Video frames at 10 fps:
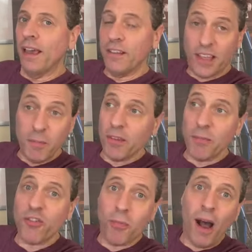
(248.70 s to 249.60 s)
And it's going to be
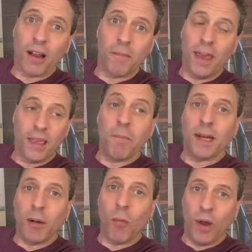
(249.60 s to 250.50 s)
some schmuck making
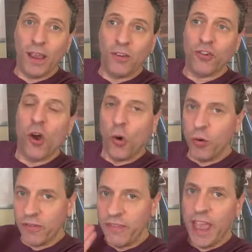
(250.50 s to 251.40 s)
minimum wage who
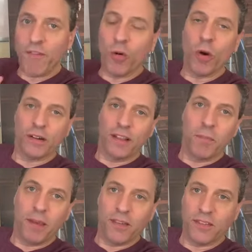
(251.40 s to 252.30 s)
has never worked in
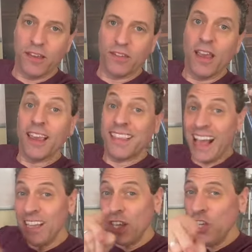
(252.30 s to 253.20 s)
the business
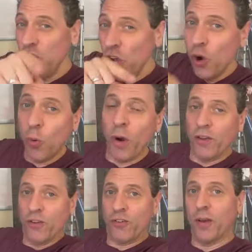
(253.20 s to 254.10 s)
telling you
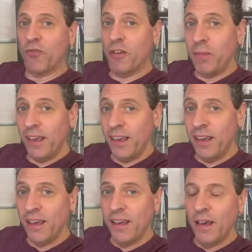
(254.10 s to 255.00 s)
what your script should
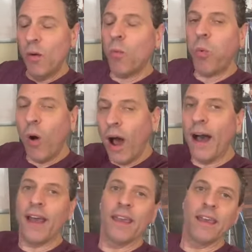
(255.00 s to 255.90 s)
be.
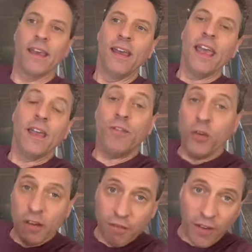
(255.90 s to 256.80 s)
Why? If
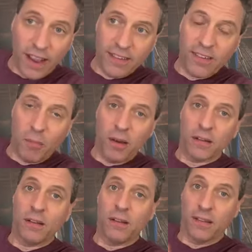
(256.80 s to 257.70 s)
you can find
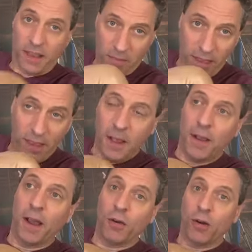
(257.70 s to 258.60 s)
someone like me
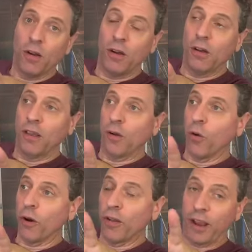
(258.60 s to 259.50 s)
or like,
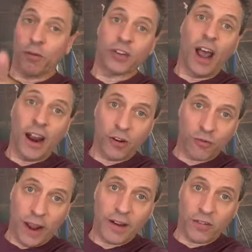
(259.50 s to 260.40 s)
or like a
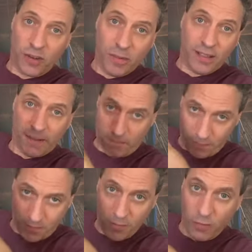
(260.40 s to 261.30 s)
retired writer, someone like
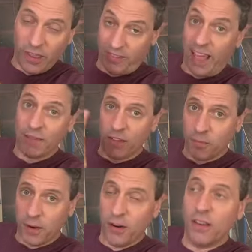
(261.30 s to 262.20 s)
who has a lot of
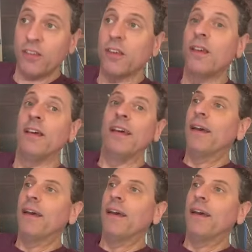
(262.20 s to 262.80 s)
experience,